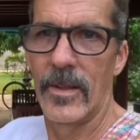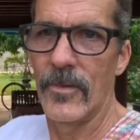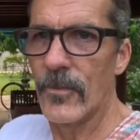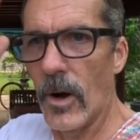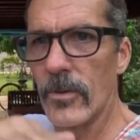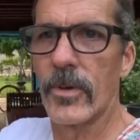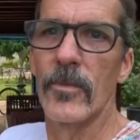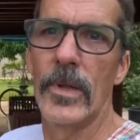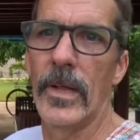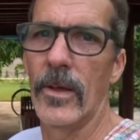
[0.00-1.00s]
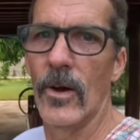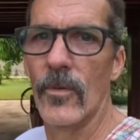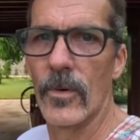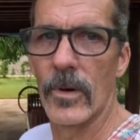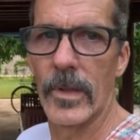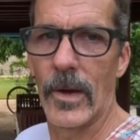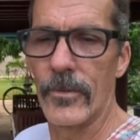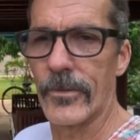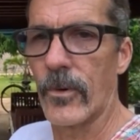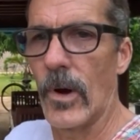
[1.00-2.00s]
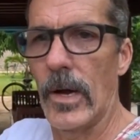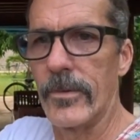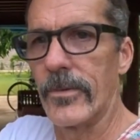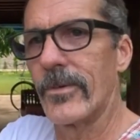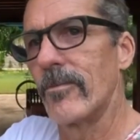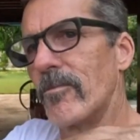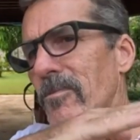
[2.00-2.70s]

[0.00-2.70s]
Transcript: they fall completely over and then I would just go out and